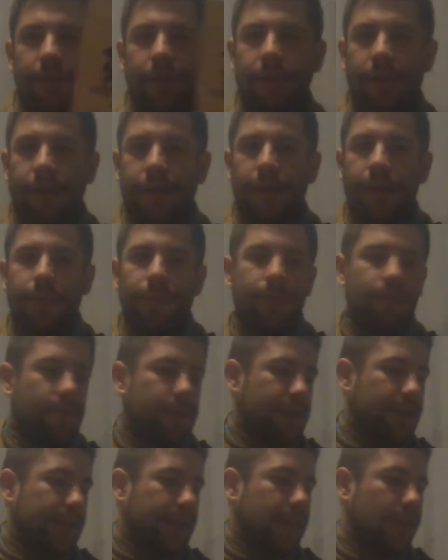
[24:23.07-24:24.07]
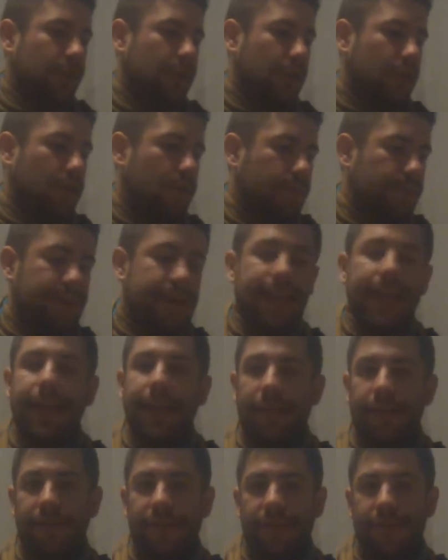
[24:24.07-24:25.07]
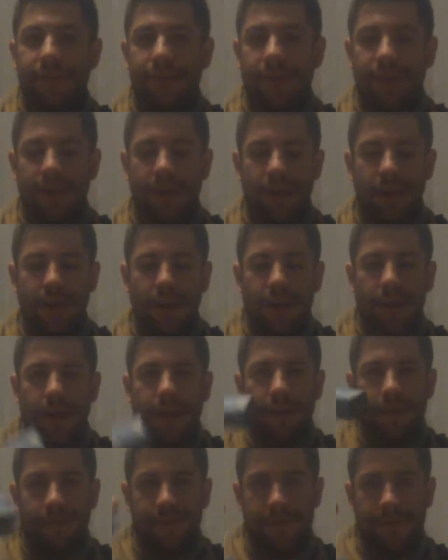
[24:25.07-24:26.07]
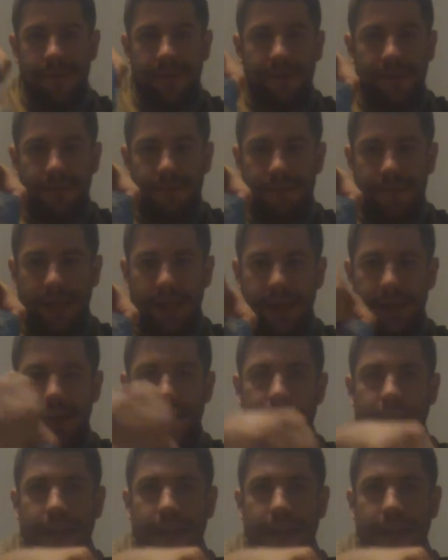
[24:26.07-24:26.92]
it comes with like a little piece of something,